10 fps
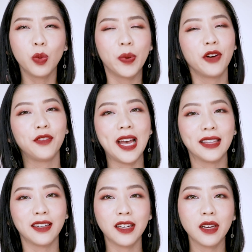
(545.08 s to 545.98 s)
duper
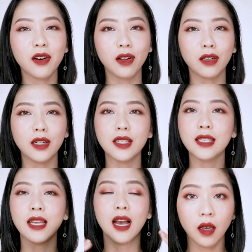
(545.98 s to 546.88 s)
flattering
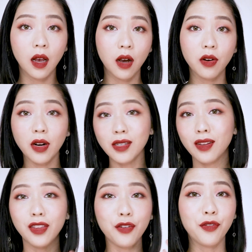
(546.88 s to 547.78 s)
colors. Across
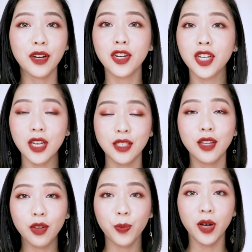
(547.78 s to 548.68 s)
the different shades
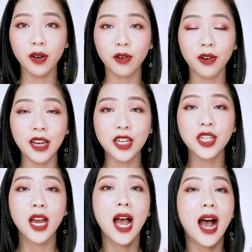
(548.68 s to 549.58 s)
in the product
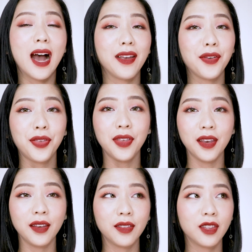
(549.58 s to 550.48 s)
range, I
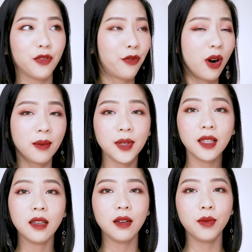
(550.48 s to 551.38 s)
think the
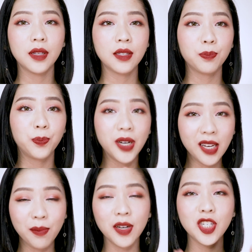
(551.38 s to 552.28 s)
formula was
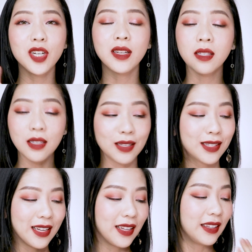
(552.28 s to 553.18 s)
pretty much
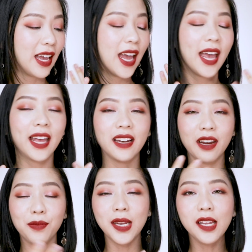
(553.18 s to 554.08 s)
consistent and
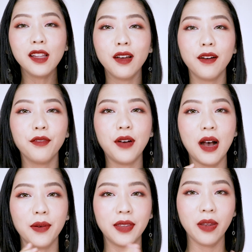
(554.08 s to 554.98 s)
I really love
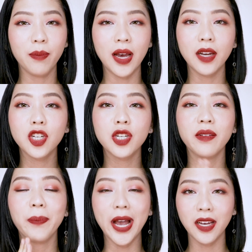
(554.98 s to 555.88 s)
how they match
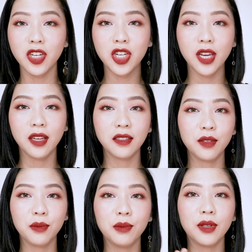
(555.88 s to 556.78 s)
the packaging
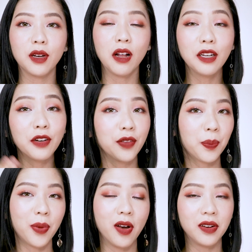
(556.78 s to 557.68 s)
to the color of
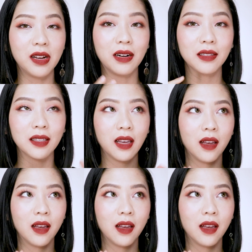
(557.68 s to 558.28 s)
the product